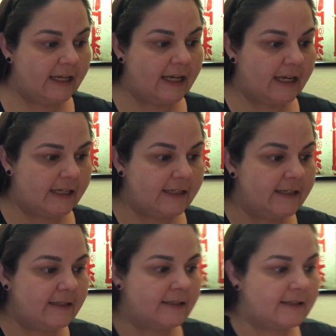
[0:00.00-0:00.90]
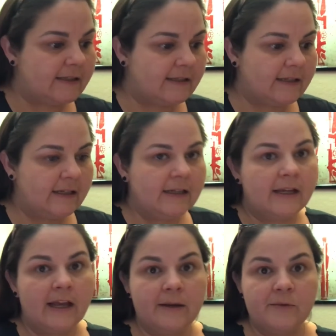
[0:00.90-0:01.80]
is,
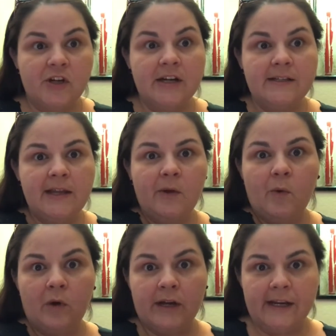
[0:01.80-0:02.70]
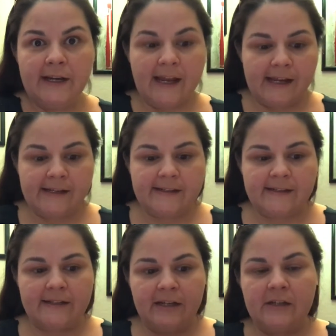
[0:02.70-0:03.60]
and I'm trying to stay
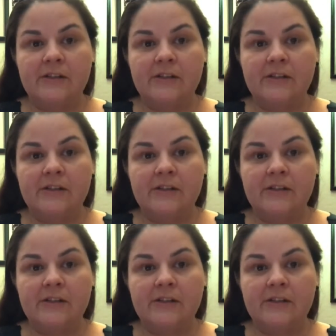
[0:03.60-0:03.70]
organized,